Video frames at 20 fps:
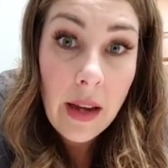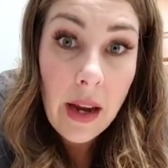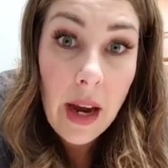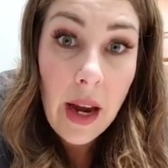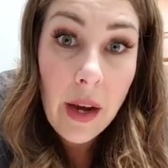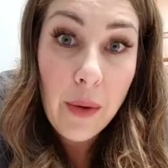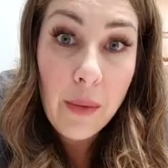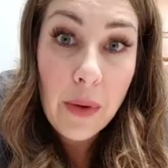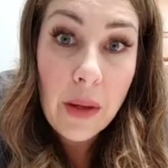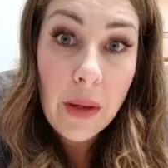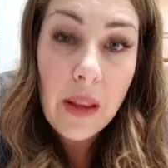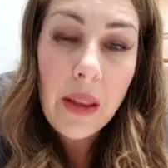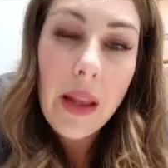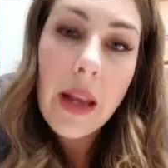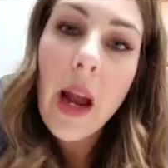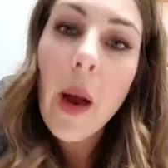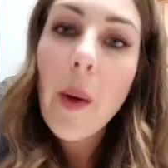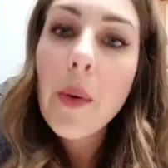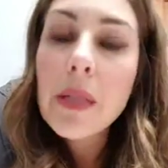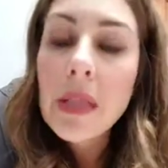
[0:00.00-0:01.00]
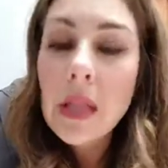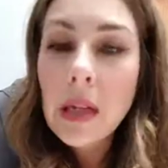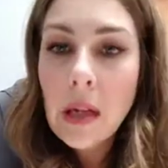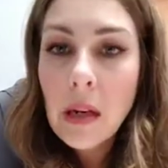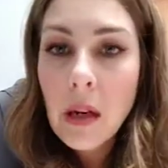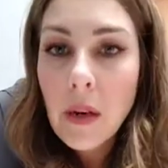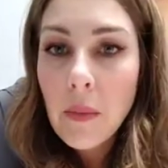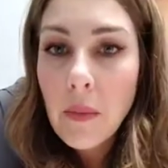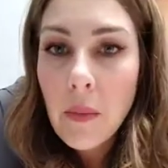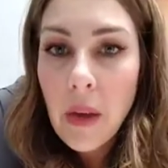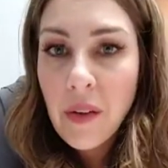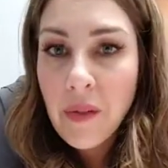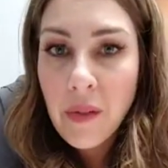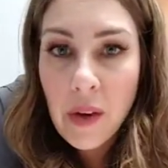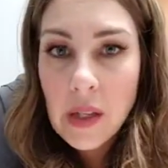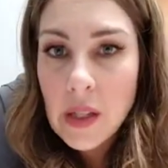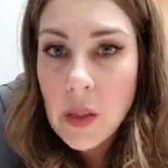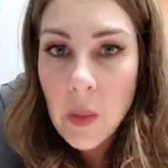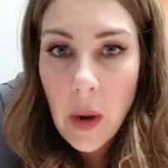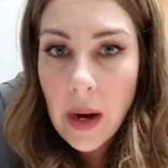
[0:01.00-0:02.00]
I really, like I was in my
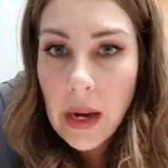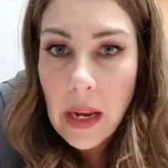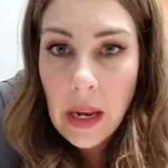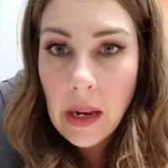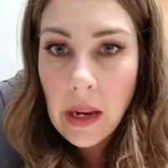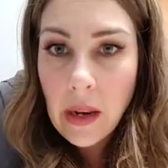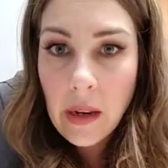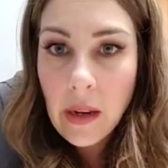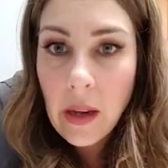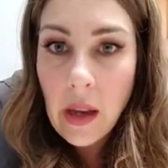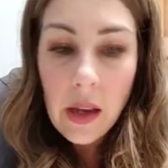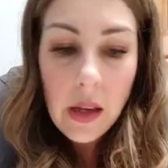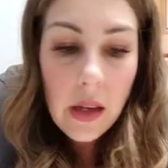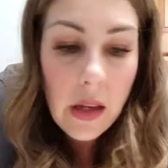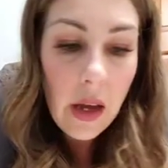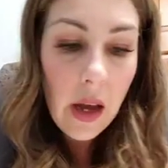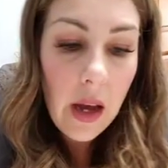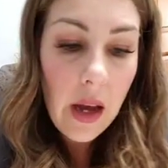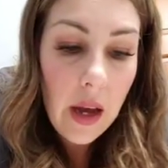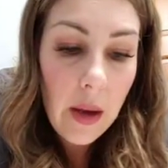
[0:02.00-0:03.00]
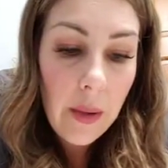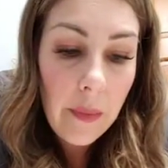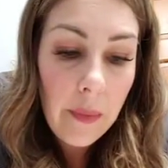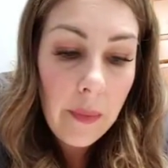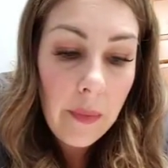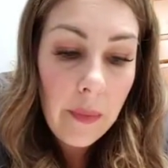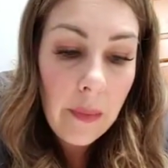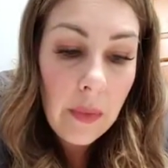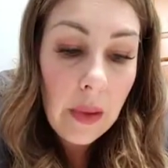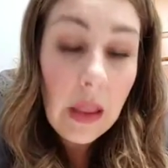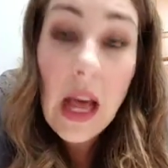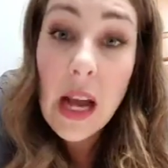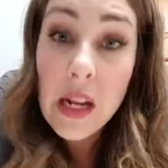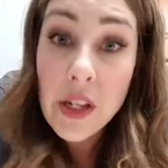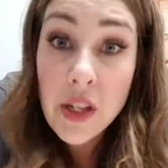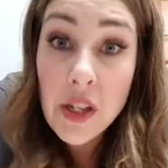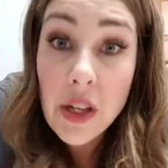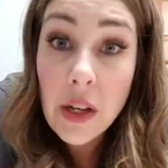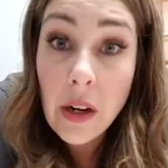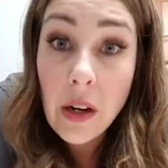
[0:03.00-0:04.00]
friend's wedding
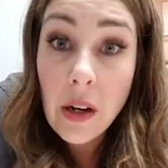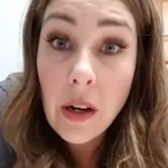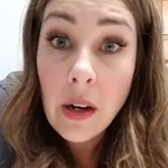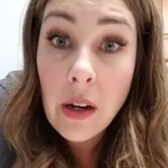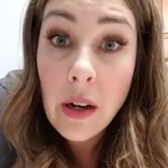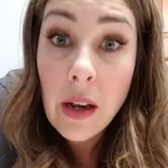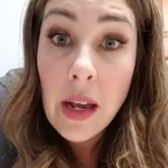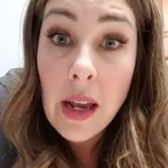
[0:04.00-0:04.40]
last year,